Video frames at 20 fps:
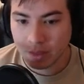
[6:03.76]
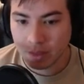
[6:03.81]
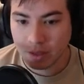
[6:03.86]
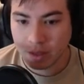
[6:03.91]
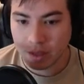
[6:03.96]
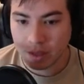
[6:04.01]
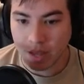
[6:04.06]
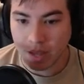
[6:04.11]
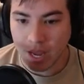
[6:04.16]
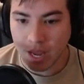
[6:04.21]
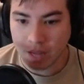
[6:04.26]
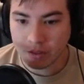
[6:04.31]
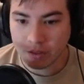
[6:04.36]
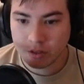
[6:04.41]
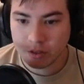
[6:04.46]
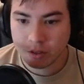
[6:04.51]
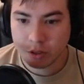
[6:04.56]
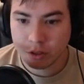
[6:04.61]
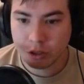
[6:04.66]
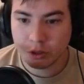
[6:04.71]

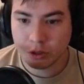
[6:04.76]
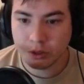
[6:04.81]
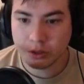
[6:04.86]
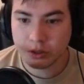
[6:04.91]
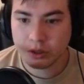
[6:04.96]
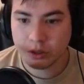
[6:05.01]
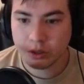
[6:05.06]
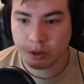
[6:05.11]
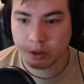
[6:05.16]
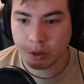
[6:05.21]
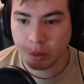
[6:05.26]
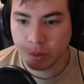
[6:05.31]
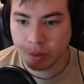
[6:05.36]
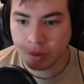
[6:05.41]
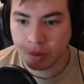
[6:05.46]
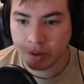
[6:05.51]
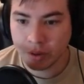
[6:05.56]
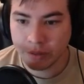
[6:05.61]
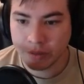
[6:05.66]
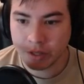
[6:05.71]
Enhance, choose 2
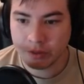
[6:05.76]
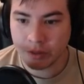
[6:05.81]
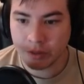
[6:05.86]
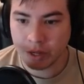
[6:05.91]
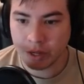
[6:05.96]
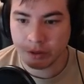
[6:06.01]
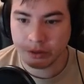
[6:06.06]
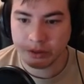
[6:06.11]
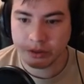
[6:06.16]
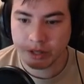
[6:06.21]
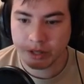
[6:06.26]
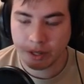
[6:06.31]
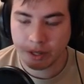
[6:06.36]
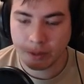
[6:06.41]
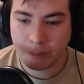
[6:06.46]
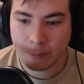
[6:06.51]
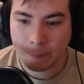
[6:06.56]
of these followers instead.